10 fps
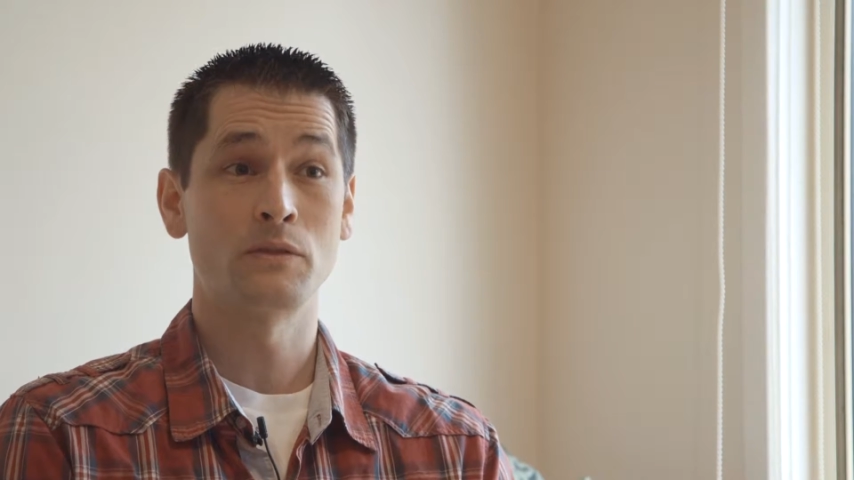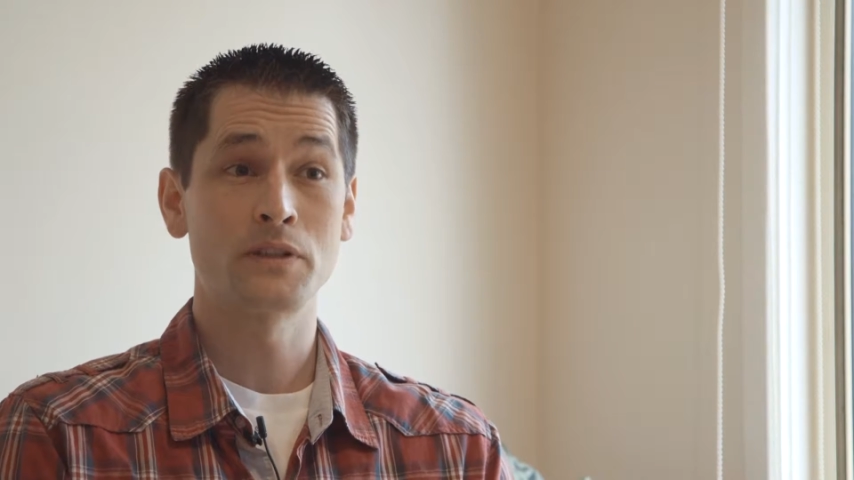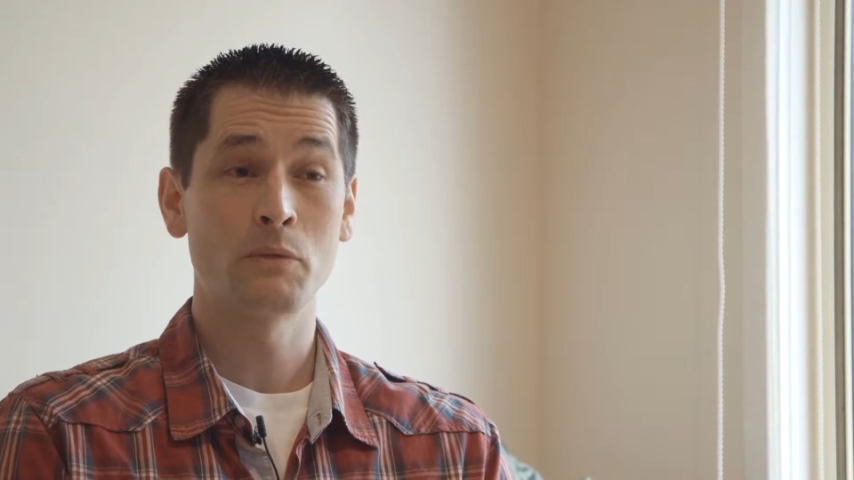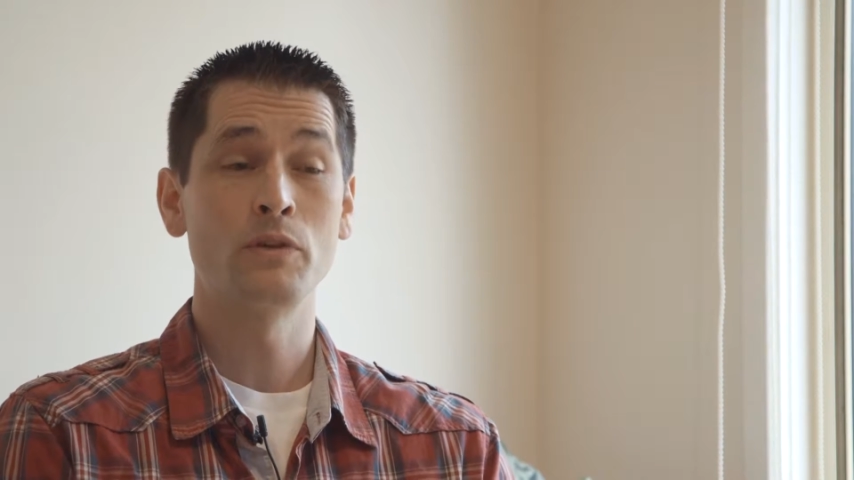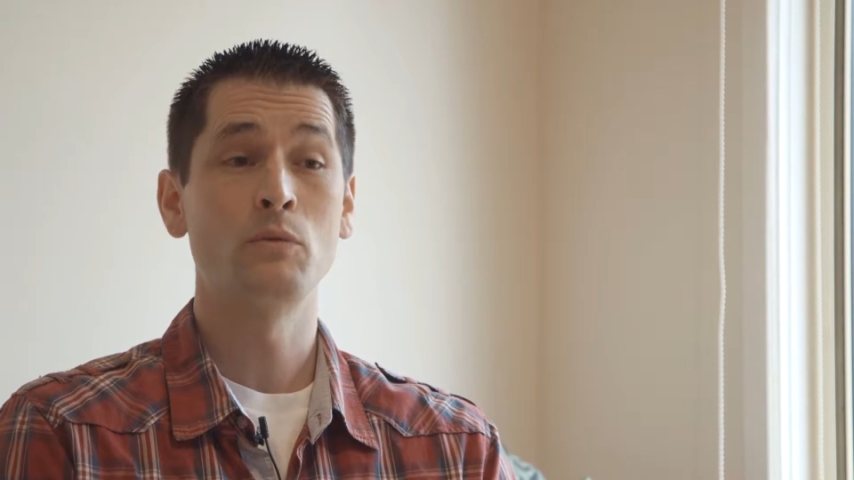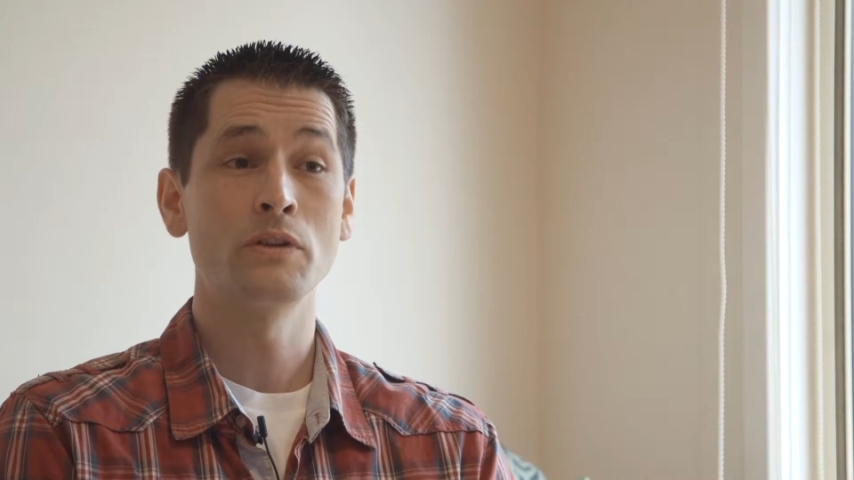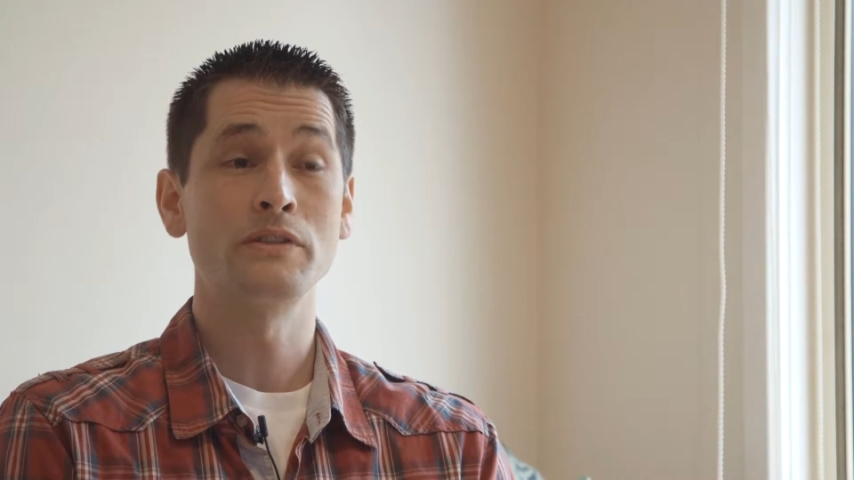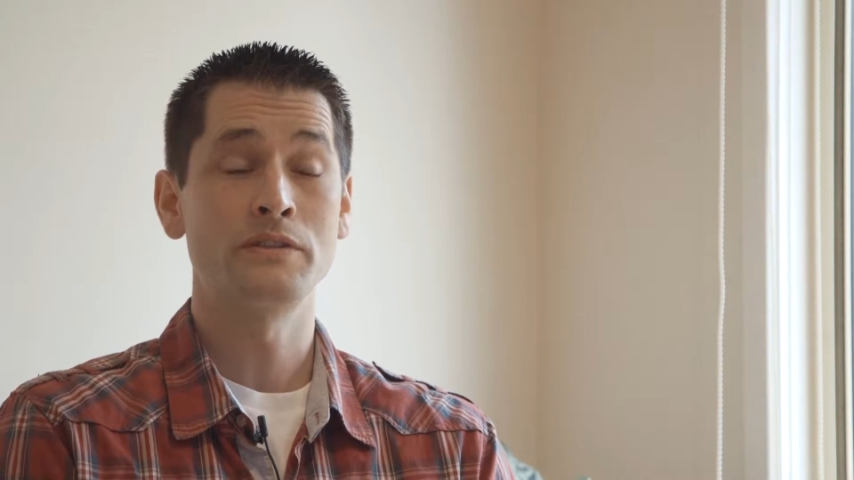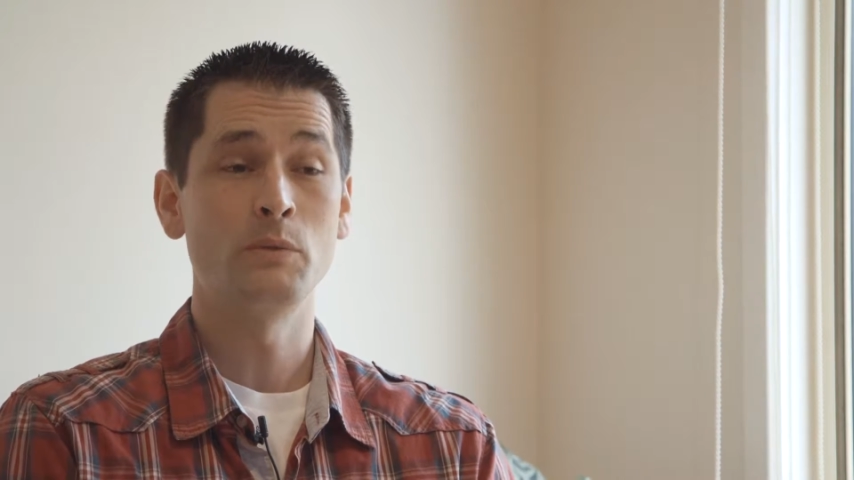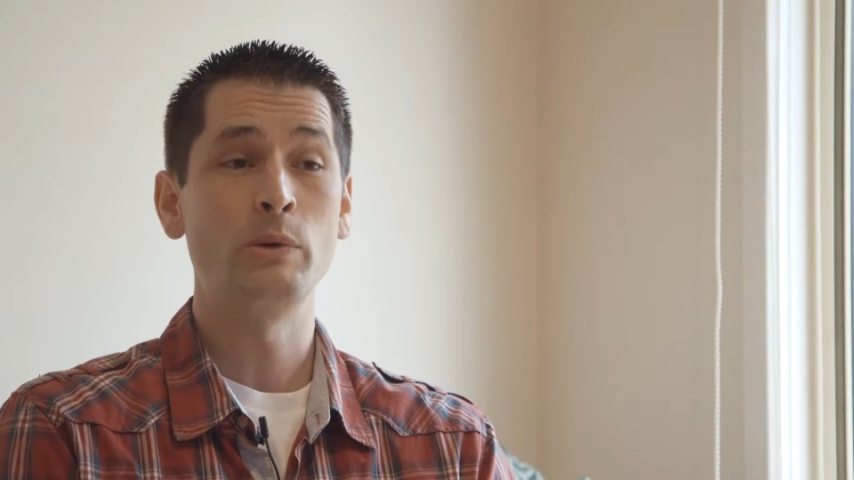or someone who wants
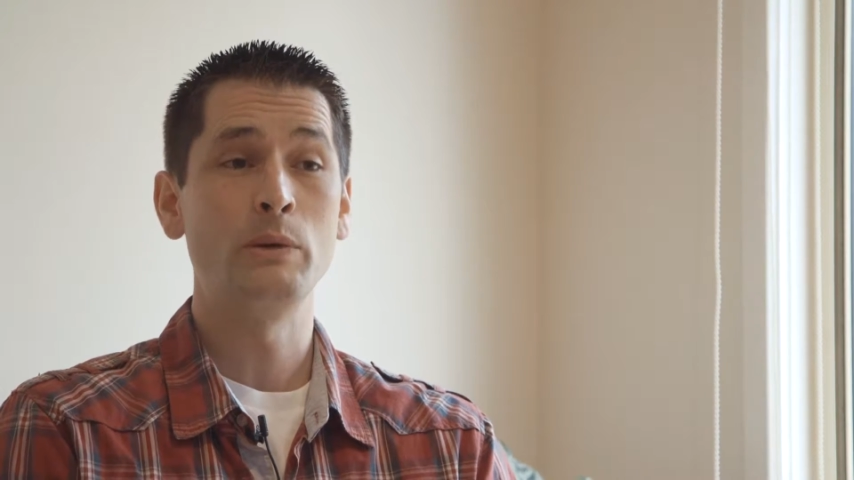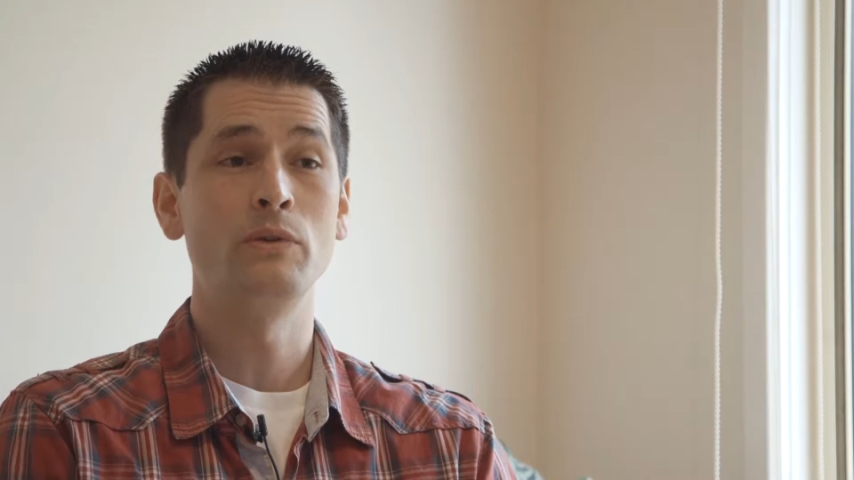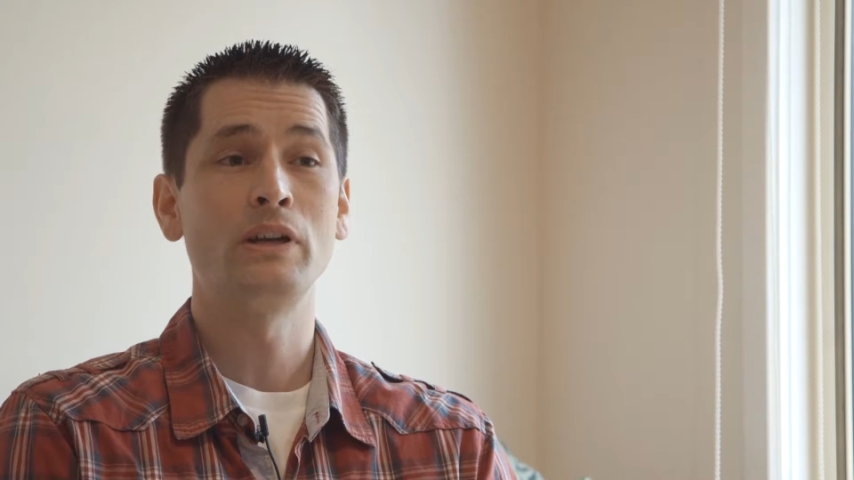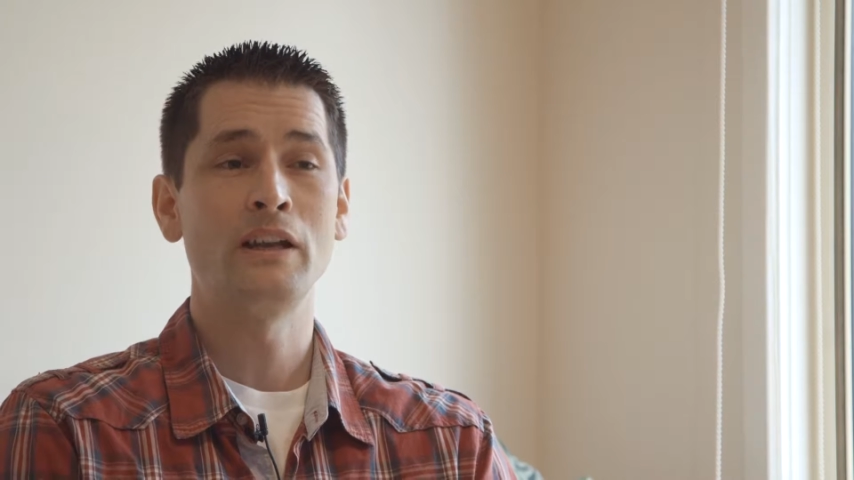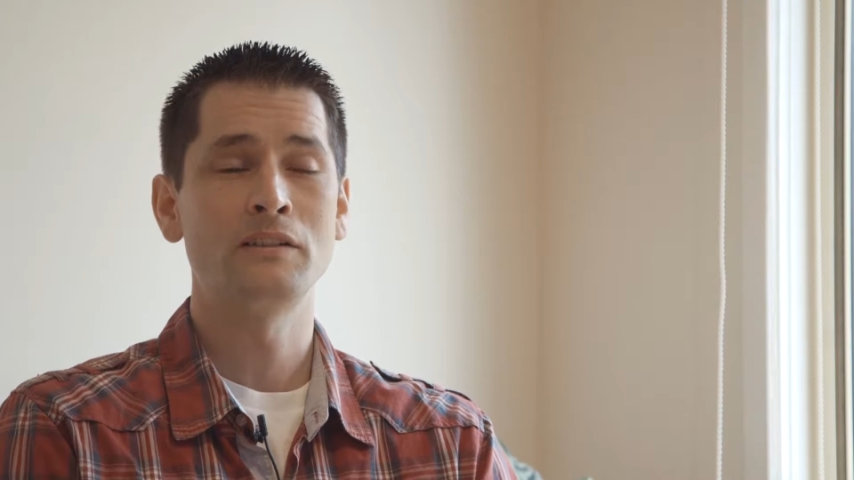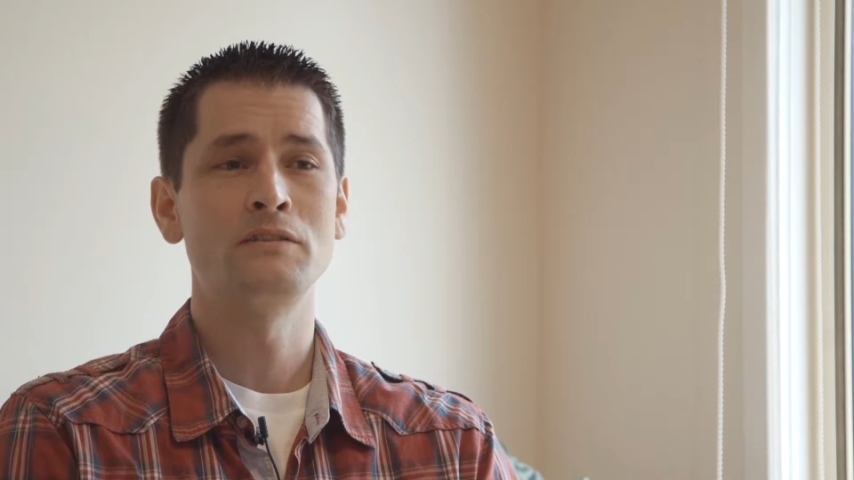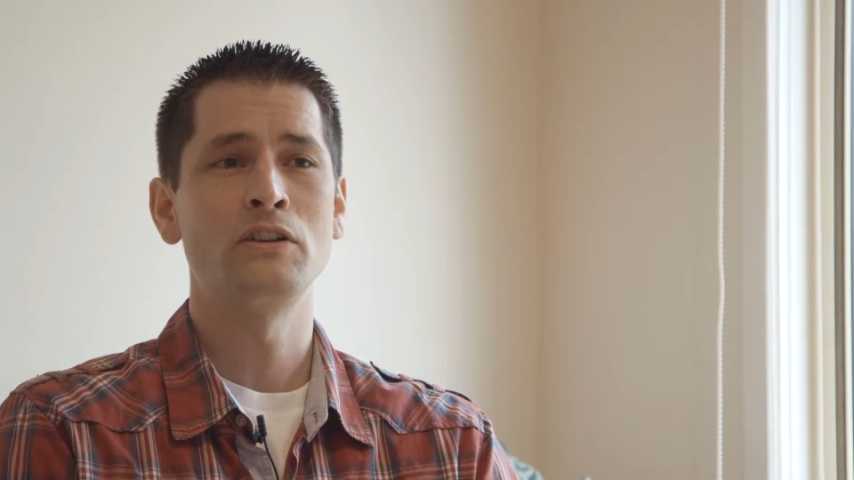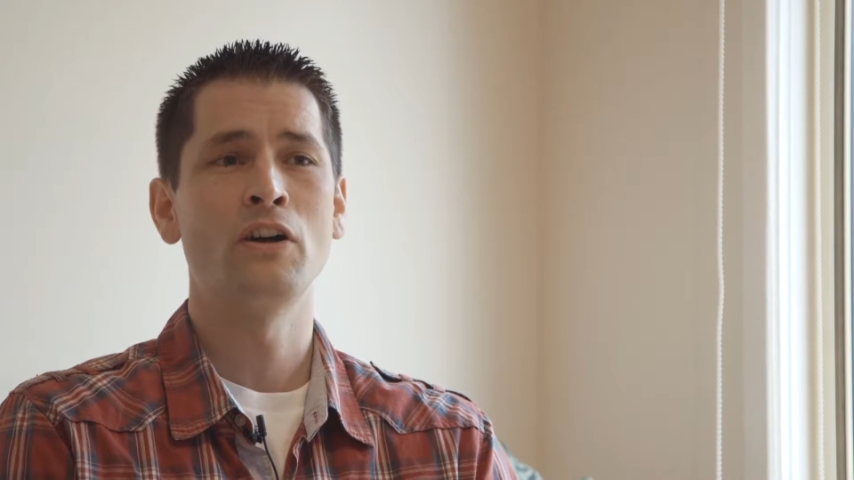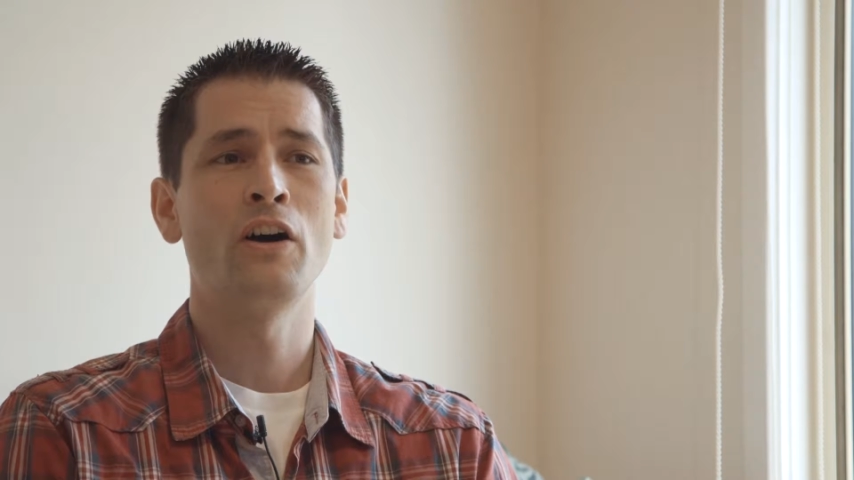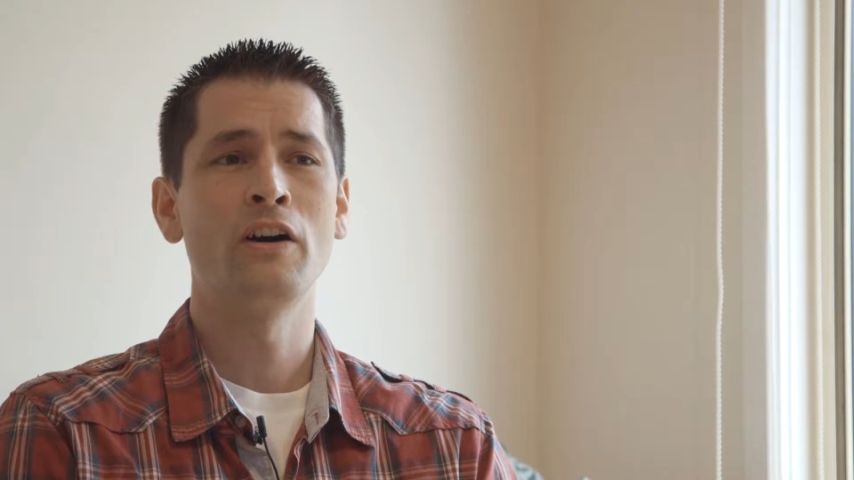to see people connected to
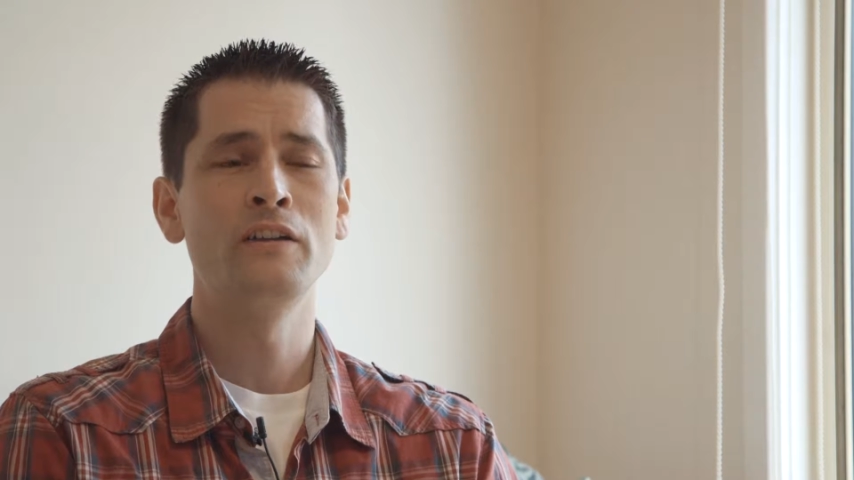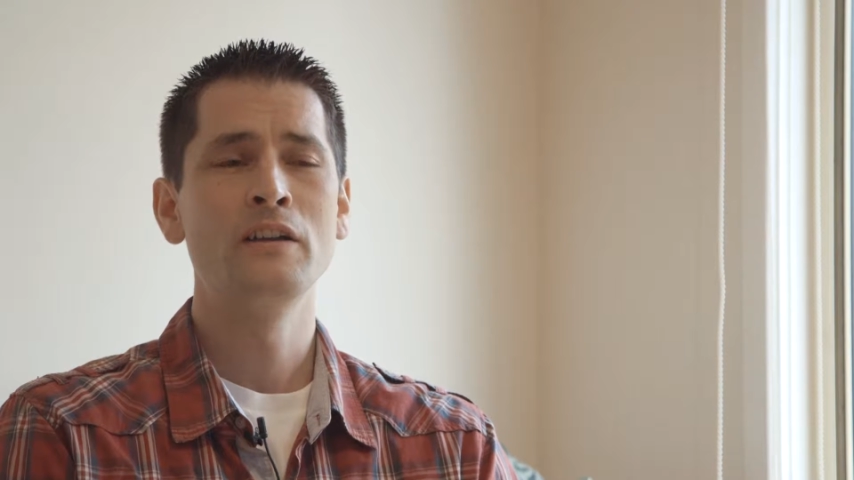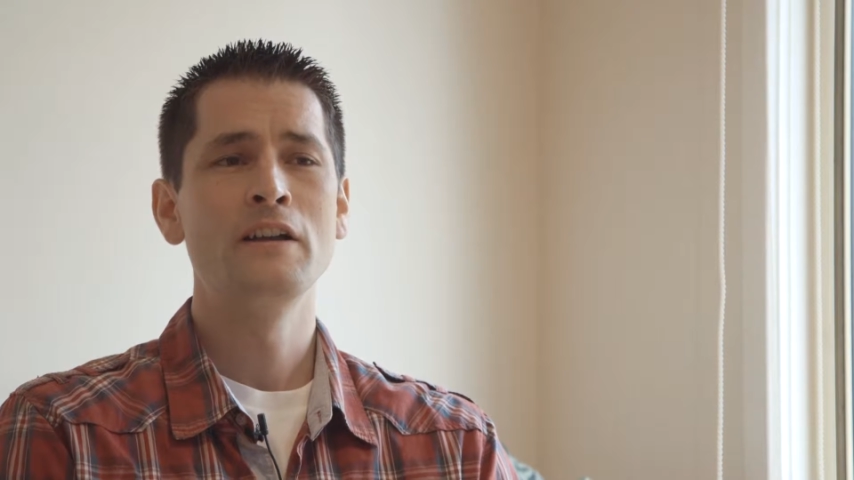God,